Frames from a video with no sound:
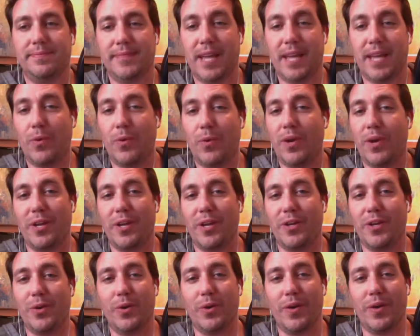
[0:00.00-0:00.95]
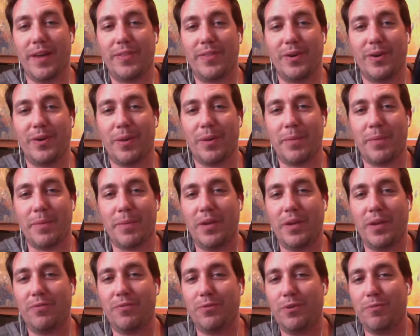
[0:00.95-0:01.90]
Yeah, we already knew that, though. I mean,
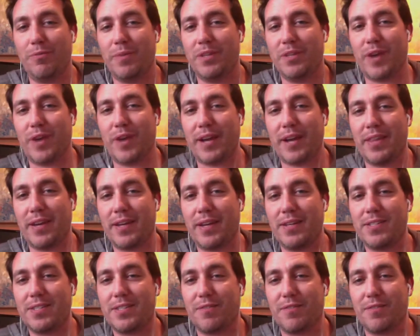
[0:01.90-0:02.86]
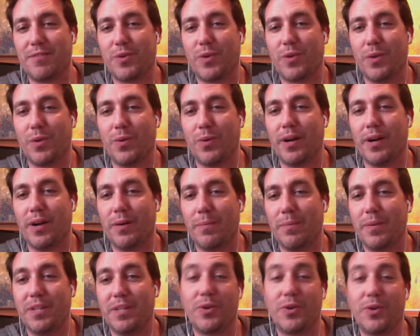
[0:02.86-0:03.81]
we've been tracking that kind of stuff for quite a while.
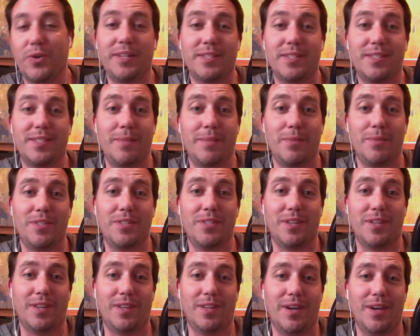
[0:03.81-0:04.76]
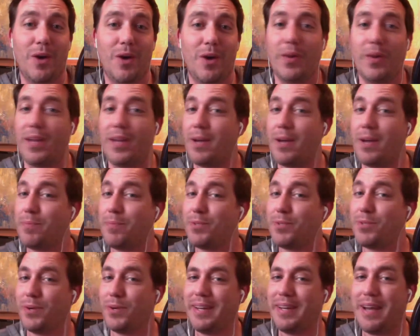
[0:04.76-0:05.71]
But it's great to see Mozilla owning up to
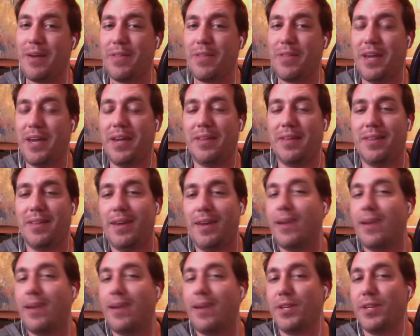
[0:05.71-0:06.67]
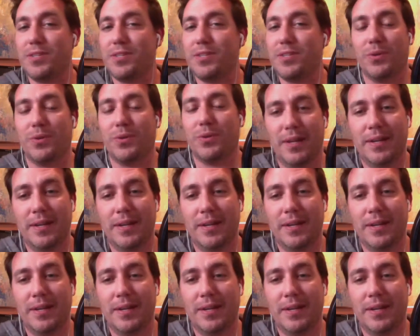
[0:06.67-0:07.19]
it. Now they agree, too.